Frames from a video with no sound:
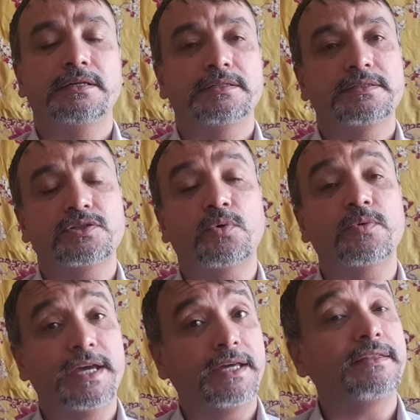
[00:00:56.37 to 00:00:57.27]
so
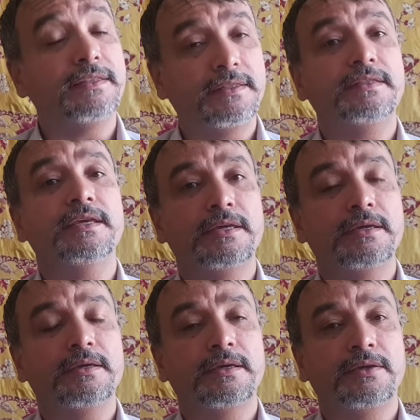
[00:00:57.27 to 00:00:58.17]
that
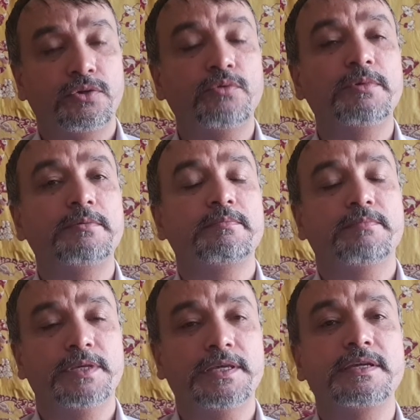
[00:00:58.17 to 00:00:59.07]
the human
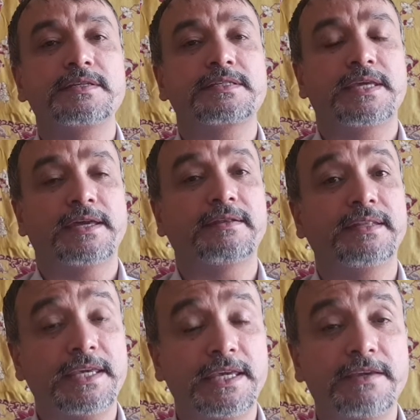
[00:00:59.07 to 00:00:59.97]
beings can
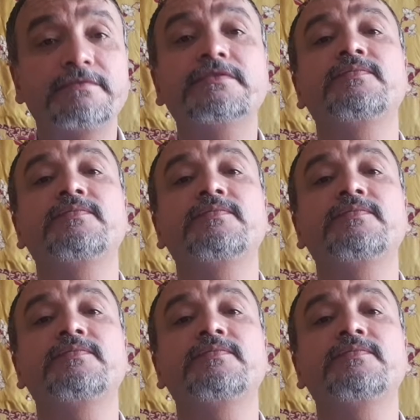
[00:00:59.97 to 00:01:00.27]
live,